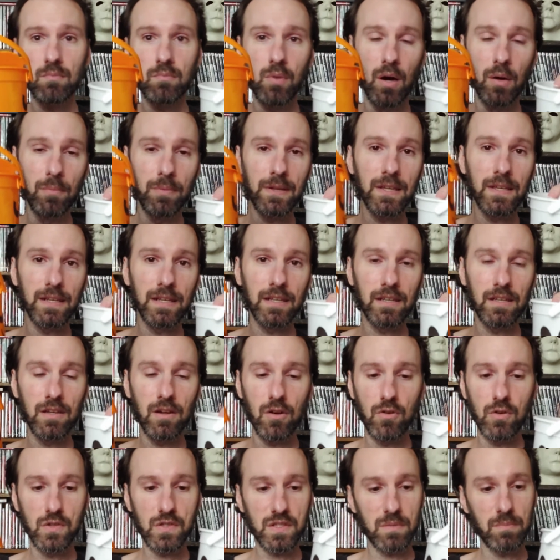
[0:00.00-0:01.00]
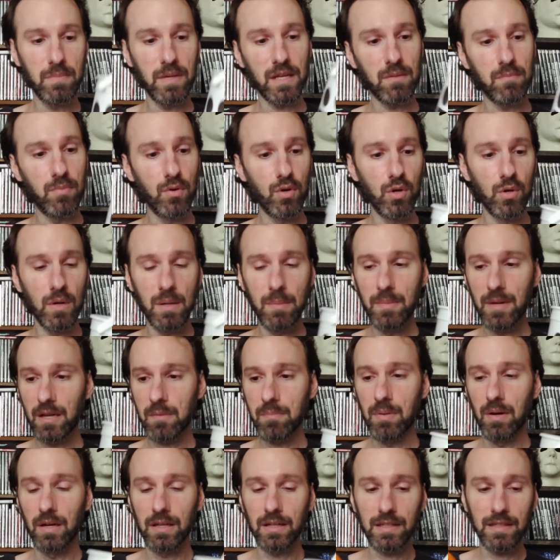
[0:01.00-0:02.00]
Pumpkin and Ghost, McBoo and
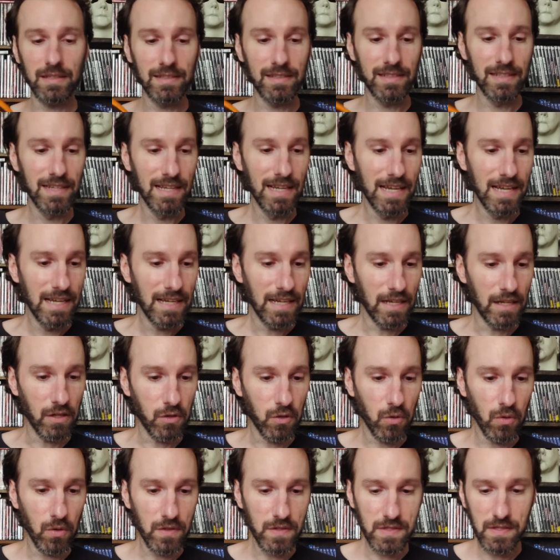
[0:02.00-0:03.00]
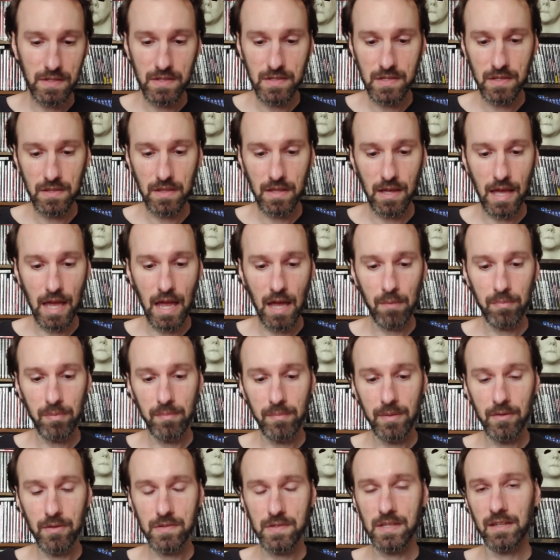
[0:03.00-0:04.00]
McPunkin. And of course, these are the Happy
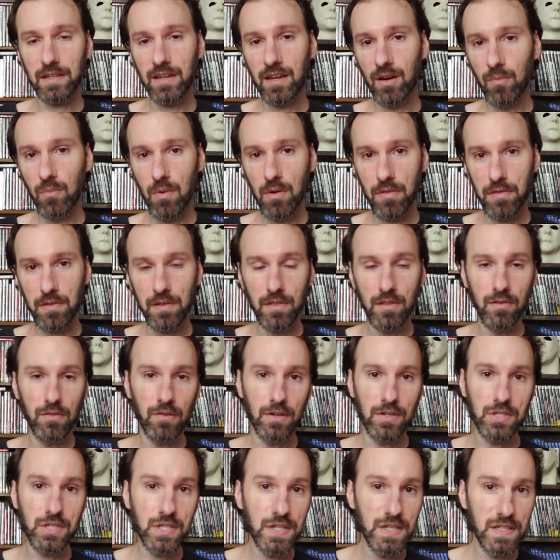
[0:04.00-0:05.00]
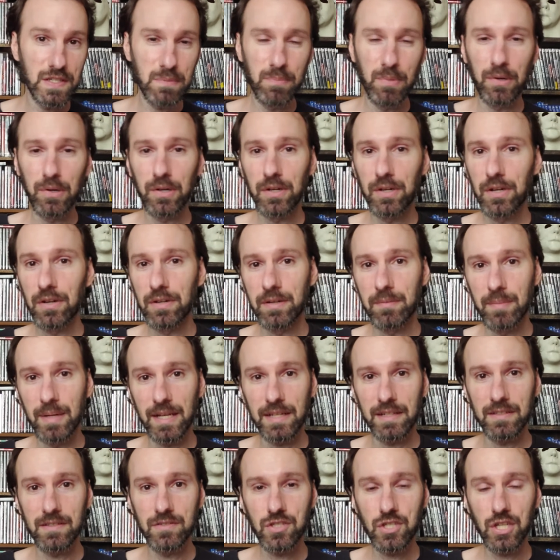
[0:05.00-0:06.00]
Meals that come with either a cheeseburger
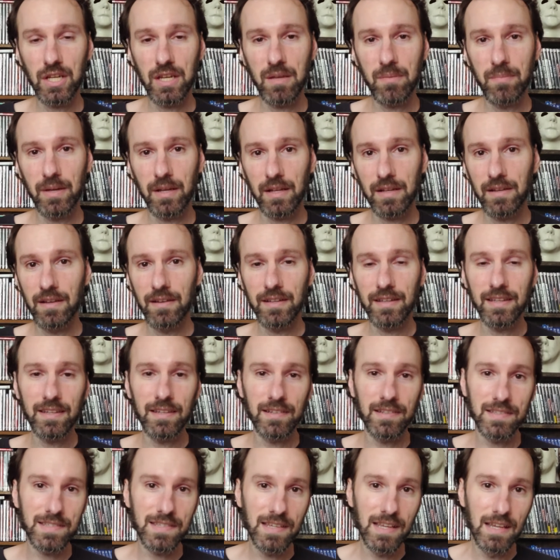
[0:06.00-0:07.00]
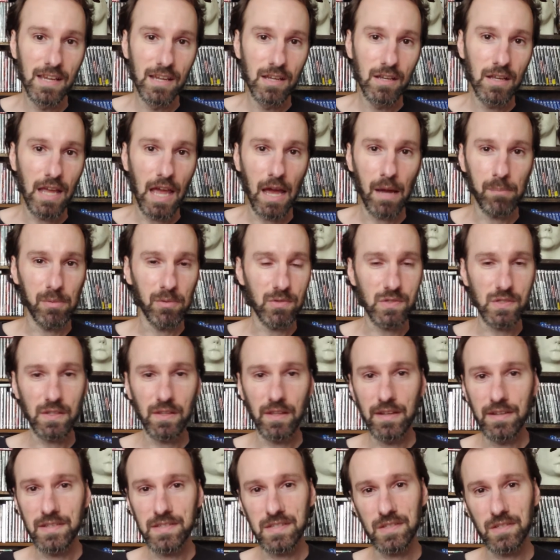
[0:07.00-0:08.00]
and chicken McNuggets, apple
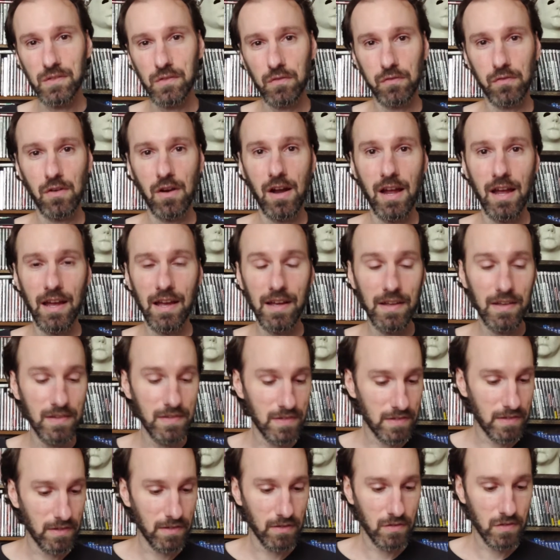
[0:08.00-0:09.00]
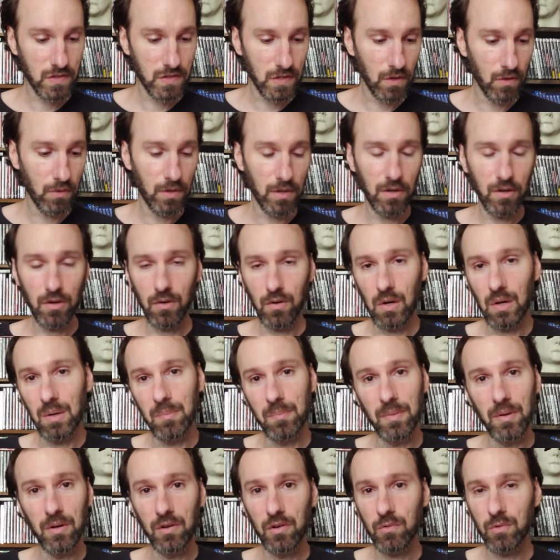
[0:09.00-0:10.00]
slices, fries, soda, or
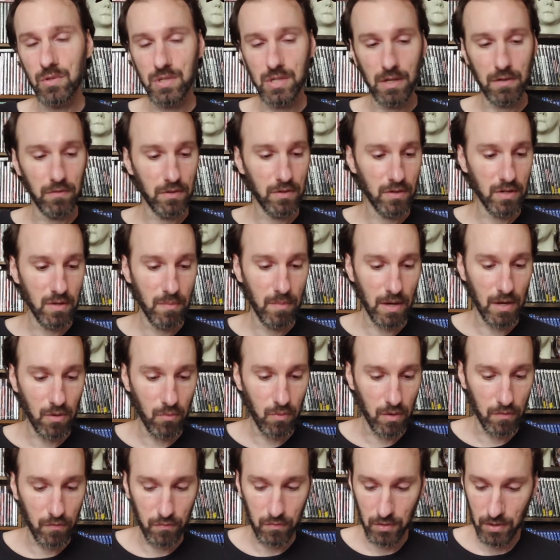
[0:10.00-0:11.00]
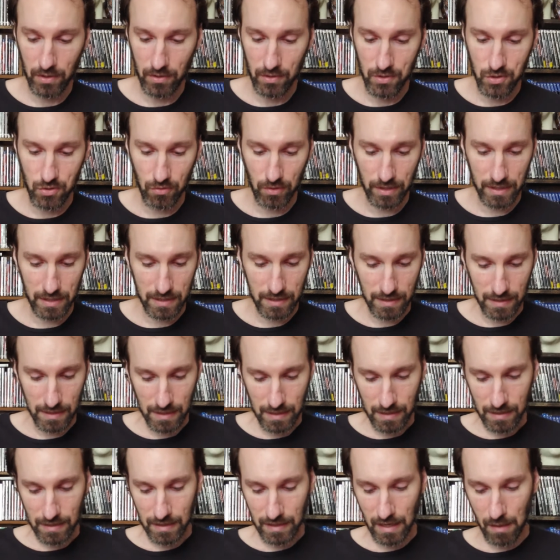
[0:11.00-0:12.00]
milk, whichever you might want for your drink.
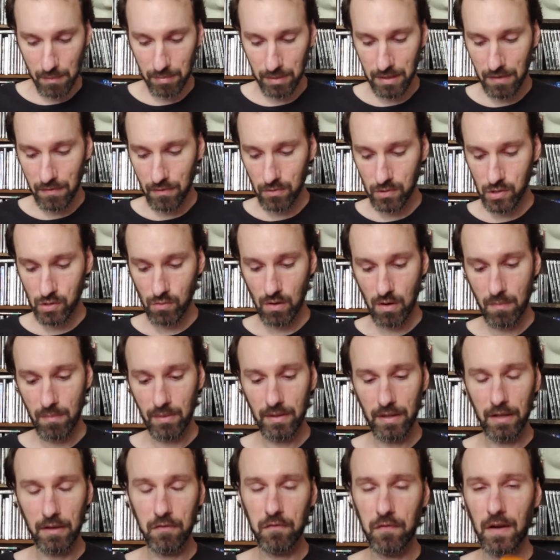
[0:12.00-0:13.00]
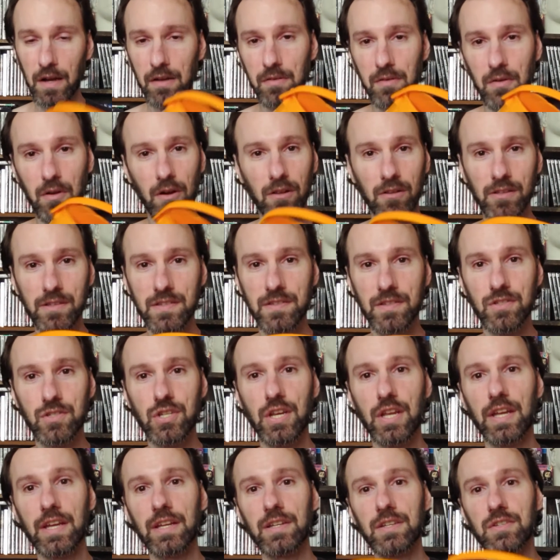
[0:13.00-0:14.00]
And I believe those were about like $5 and
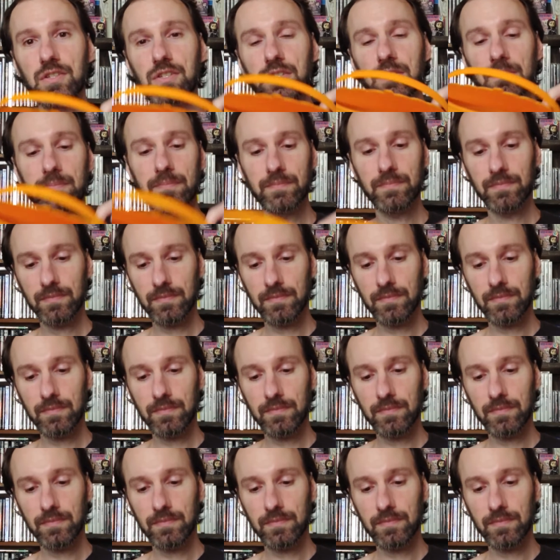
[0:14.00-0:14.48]
change.